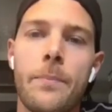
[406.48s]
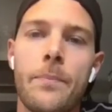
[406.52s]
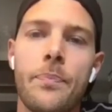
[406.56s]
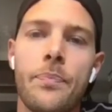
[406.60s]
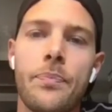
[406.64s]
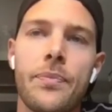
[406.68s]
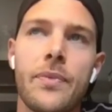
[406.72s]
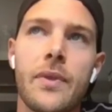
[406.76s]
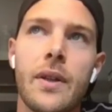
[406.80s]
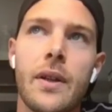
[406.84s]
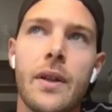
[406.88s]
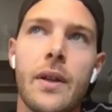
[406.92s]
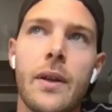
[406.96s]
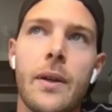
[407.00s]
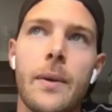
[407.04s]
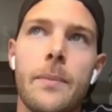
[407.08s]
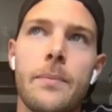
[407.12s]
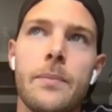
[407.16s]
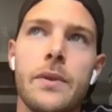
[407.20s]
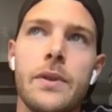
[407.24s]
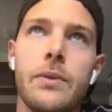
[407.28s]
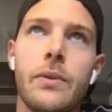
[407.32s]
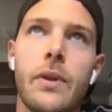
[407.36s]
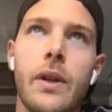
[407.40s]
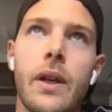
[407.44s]
um,
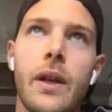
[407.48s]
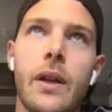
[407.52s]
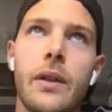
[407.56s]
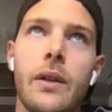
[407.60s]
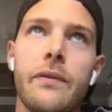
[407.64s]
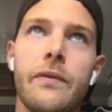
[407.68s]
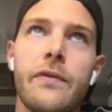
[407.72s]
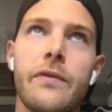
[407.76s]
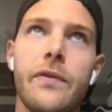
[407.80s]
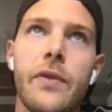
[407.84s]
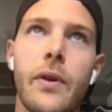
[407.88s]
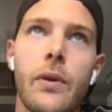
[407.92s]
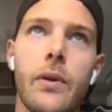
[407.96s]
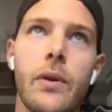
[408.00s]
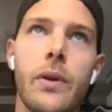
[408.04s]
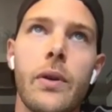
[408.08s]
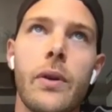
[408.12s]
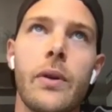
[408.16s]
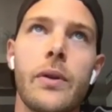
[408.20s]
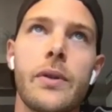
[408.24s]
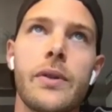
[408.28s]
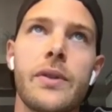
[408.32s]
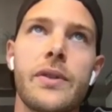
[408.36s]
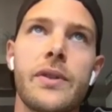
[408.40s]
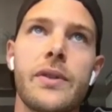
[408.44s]
you can
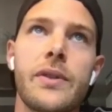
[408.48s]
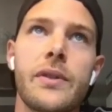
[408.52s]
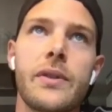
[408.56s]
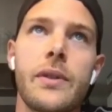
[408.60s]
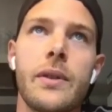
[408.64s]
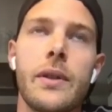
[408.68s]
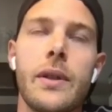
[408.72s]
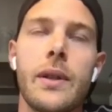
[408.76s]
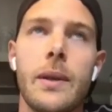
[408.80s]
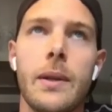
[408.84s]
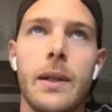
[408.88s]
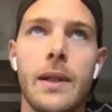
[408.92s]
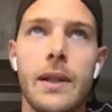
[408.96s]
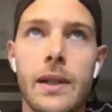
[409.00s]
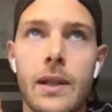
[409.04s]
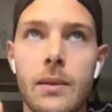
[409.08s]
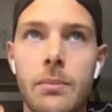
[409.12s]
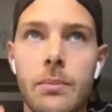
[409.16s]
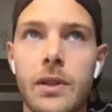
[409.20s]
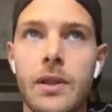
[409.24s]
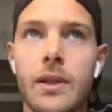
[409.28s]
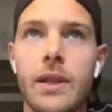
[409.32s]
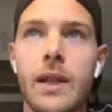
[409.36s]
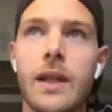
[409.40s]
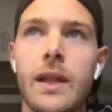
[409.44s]
focus a little
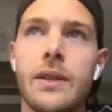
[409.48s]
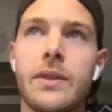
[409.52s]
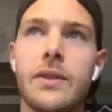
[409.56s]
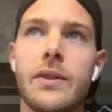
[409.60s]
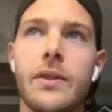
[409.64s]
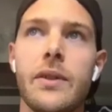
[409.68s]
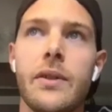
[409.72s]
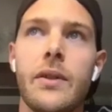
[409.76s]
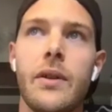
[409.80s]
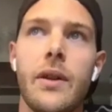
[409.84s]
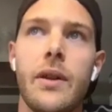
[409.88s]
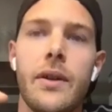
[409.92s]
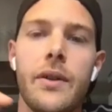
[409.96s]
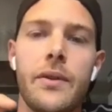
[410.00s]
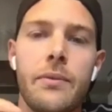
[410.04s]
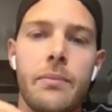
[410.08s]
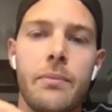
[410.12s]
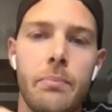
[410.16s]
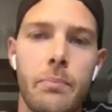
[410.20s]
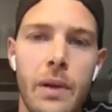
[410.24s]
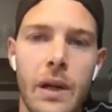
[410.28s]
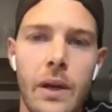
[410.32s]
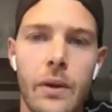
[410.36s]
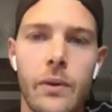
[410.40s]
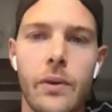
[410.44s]
bit later on
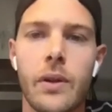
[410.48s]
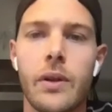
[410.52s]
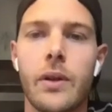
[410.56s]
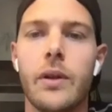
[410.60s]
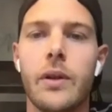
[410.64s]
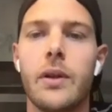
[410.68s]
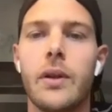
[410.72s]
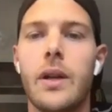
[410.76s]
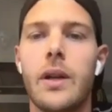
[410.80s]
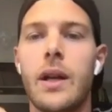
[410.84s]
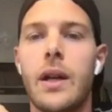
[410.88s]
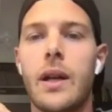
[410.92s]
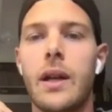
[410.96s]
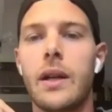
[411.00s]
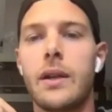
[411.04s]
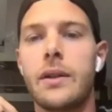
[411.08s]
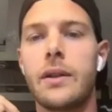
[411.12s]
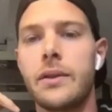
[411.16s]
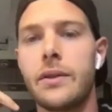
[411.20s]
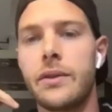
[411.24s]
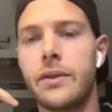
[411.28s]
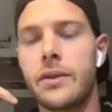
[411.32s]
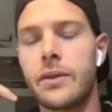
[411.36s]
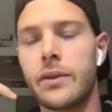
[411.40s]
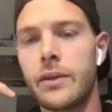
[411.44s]
power and
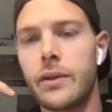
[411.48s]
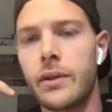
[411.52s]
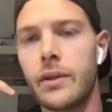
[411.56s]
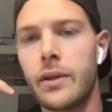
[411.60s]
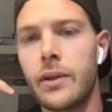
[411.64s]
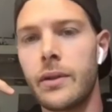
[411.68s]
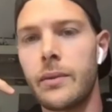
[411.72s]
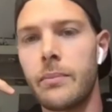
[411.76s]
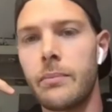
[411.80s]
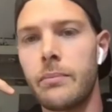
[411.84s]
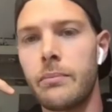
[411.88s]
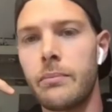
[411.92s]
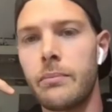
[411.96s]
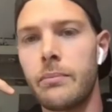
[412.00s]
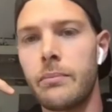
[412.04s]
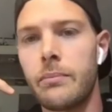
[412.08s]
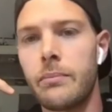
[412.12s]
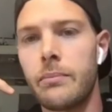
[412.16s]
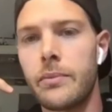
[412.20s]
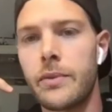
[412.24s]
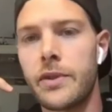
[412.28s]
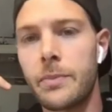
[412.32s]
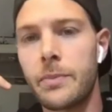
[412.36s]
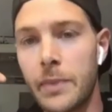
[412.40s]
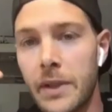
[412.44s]
um,
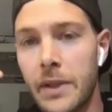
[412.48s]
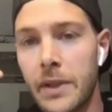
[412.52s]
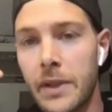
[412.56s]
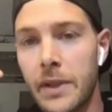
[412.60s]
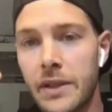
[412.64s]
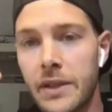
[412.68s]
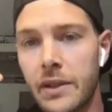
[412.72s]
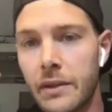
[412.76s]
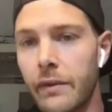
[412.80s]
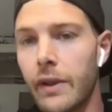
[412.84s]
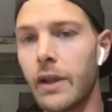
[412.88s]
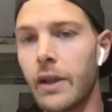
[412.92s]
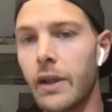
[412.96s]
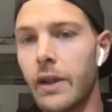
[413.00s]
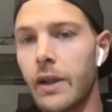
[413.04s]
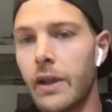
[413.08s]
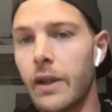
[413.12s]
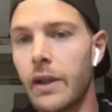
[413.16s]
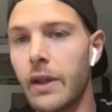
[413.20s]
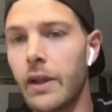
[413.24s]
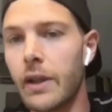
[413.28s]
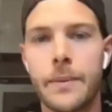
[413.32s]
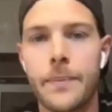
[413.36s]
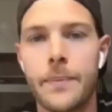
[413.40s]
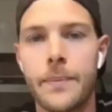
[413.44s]
speed development
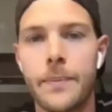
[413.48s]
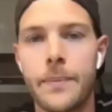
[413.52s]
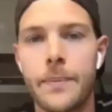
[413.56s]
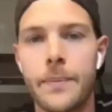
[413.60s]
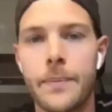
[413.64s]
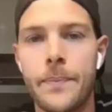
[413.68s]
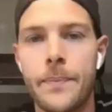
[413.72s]
mm-hmm.